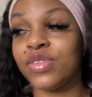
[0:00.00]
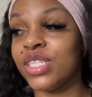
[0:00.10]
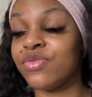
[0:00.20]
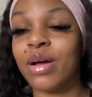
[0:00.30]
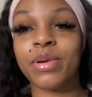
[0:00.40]

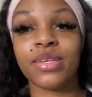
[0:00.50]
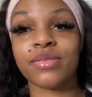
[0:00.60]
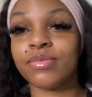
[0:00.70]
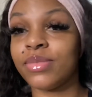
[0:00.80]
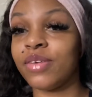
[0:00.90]
This rabbit
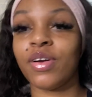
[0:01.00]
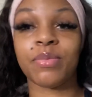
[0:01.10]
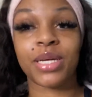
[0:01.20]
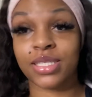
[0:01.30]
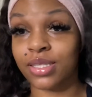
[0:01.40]
live her
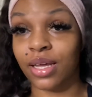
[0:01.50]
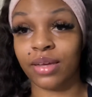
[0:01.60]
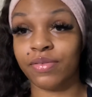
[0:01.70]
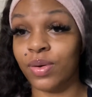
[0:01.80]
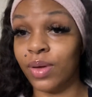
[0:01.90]
best
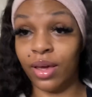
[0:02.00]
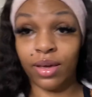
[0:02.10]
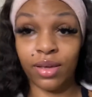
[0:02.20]
life, okay?